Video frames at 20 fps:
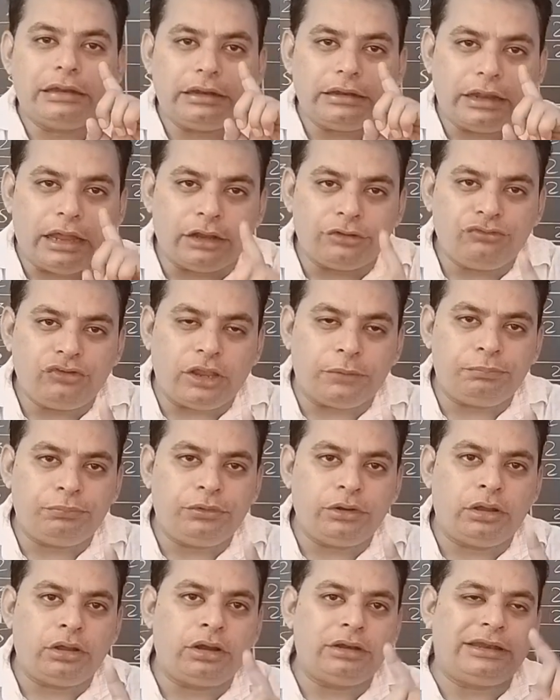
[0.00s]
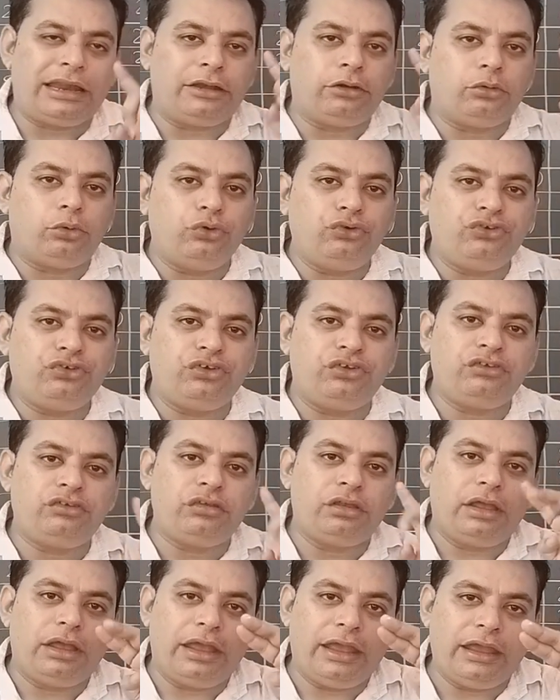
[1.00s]
a chapter that questions
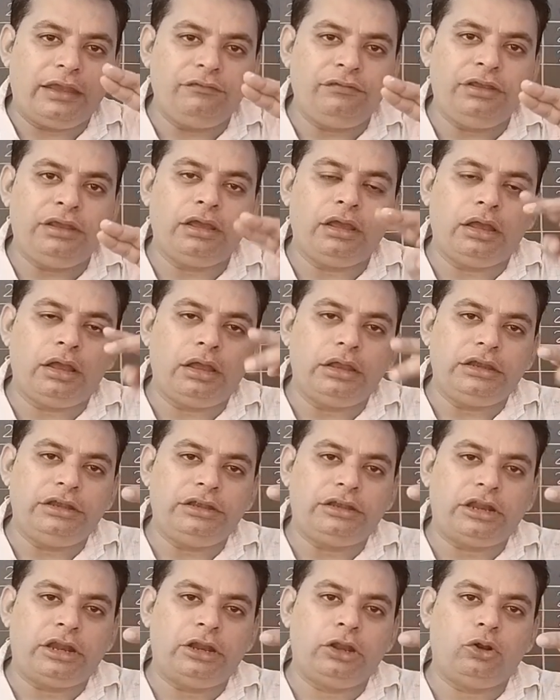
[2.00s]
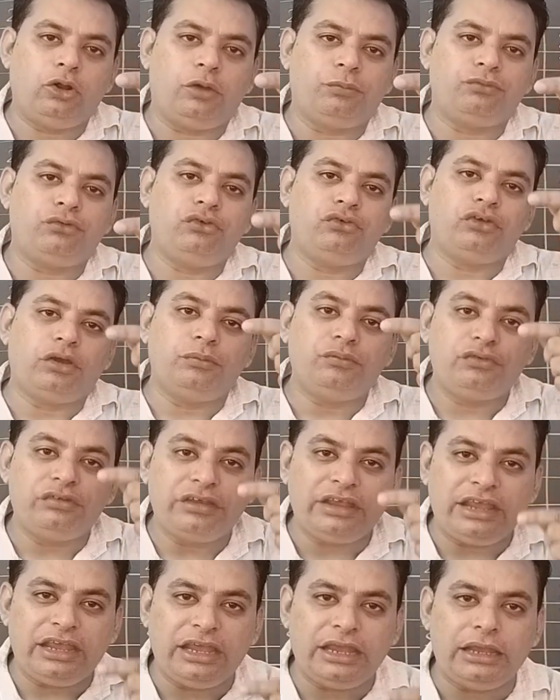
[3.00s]
having a internal options of
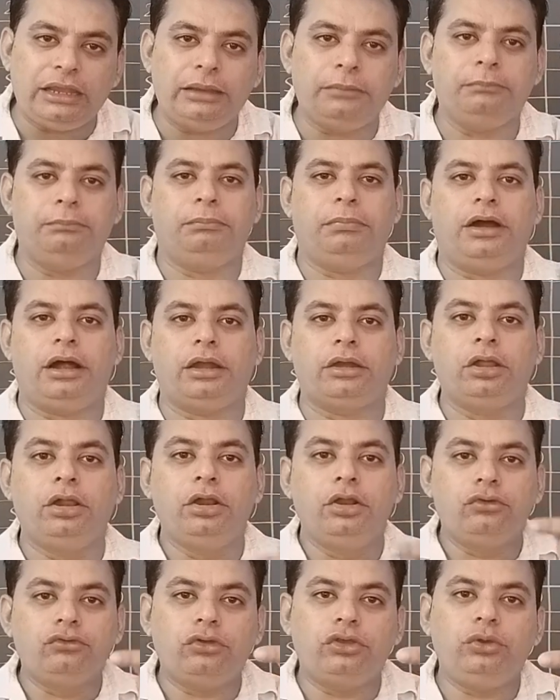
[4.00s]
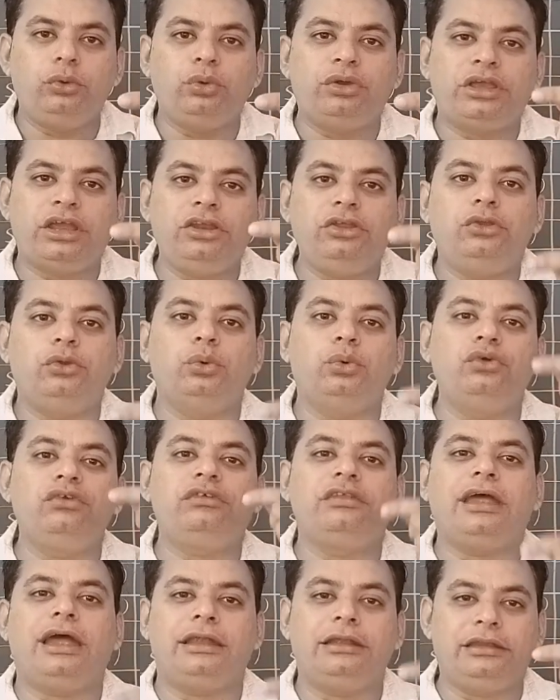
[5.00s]
same part. So you can
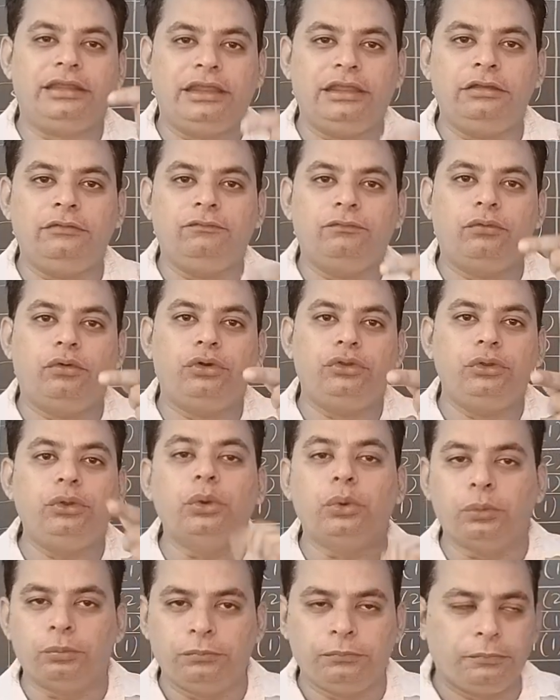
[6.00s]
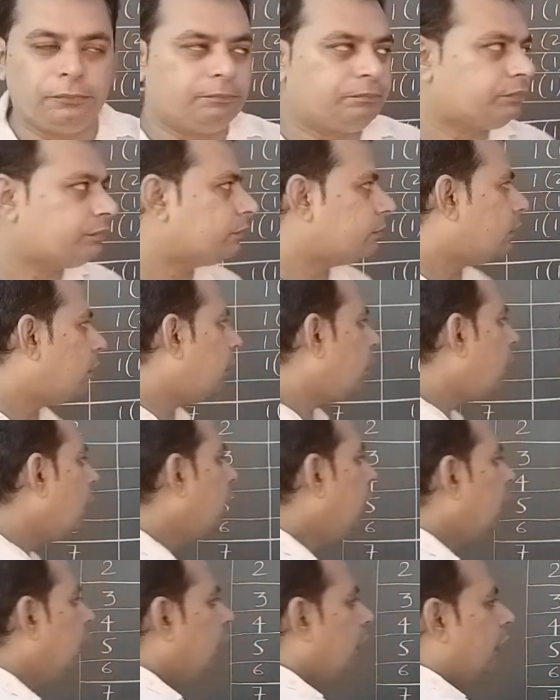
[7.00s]
use that thing for you.
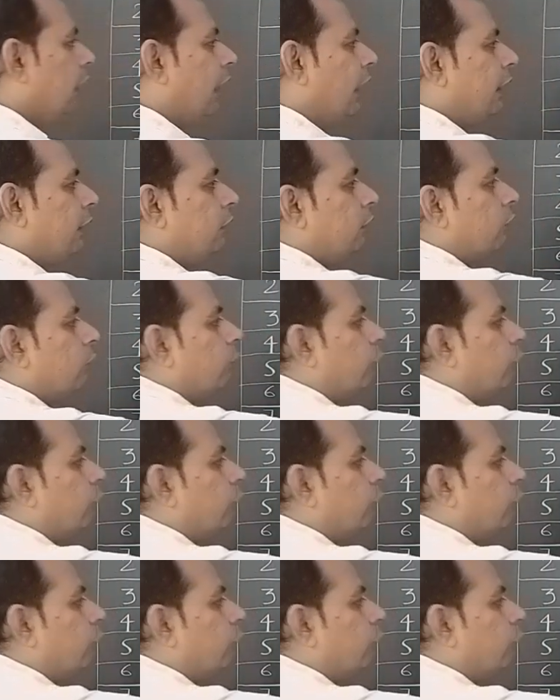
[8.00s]
And